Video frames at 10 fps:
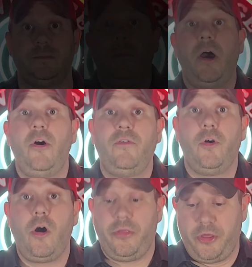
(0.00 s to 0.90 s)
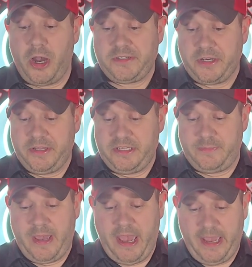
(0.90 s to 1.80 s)
My overall thoughts on these
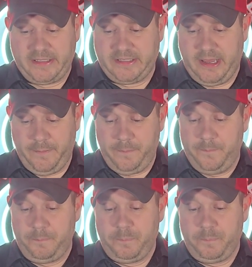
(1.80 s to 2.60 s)
bags, and